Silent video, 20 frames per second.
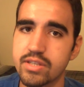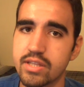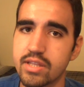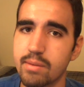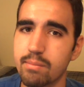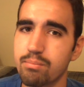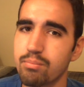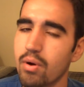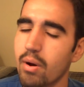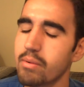and they
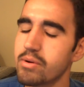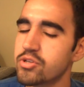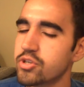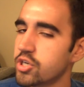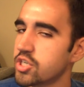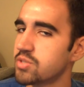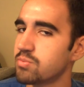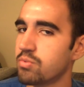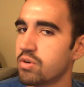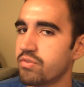probably
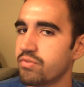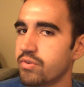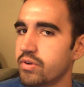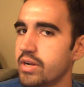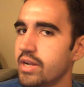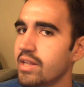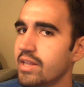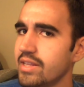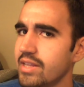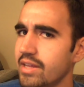charge more for
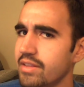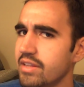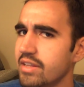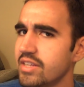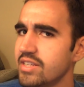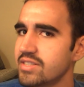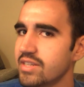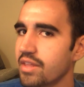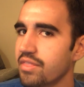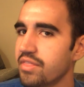it. At
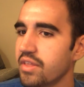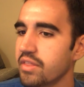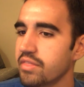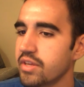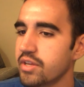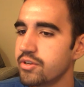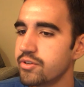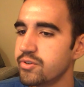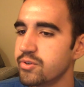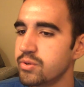least I think
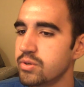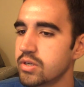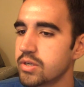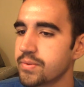they do.